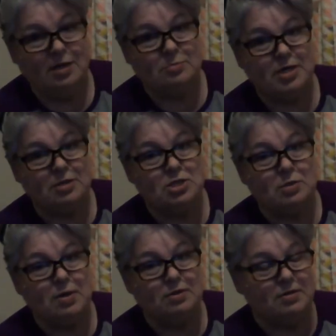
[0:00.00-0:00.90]
They're
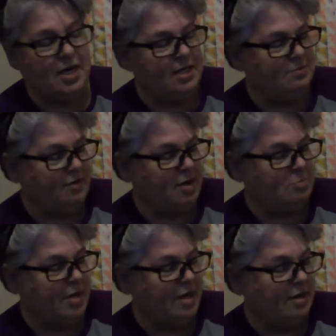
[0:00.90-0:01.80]

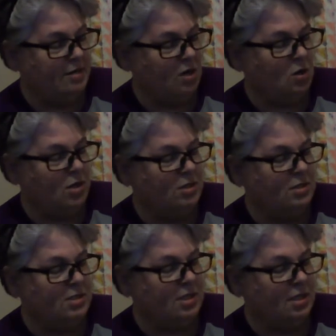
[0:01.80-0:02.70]
285
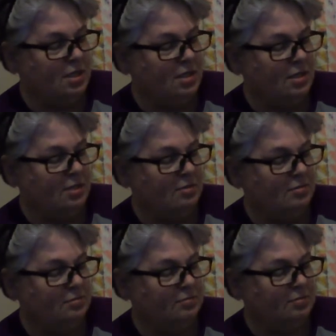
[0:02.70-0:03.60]
yards,
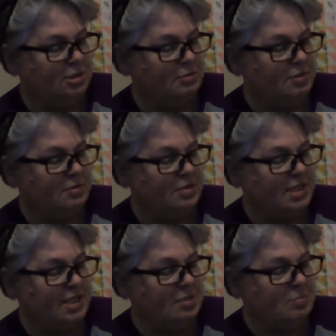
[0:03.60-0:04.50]

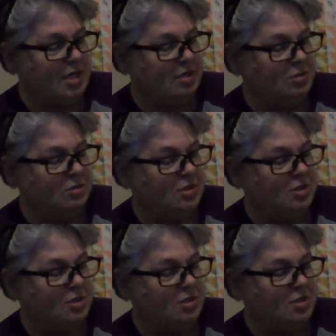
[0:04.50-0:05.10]
260 meters.